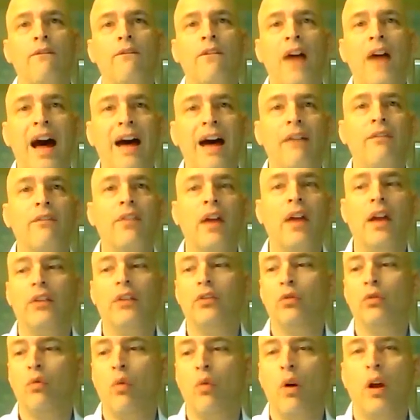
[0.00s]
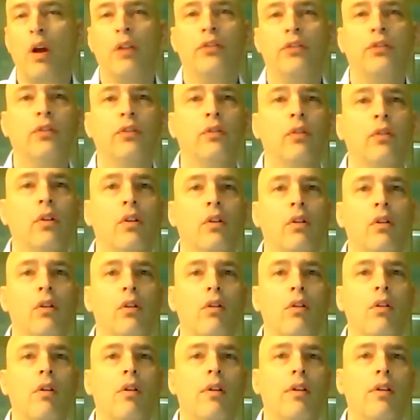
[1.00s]
5,000 watts,
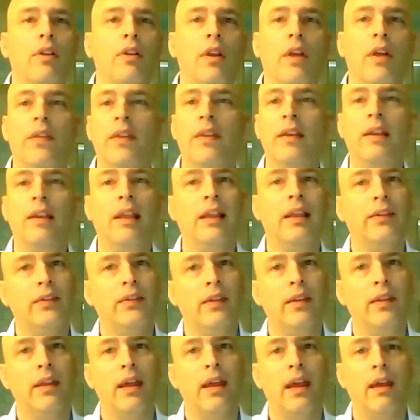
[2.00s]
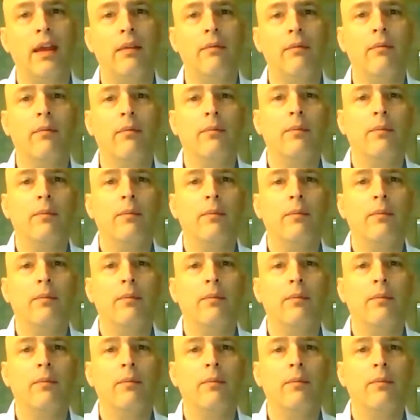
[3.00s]
nothing less than that,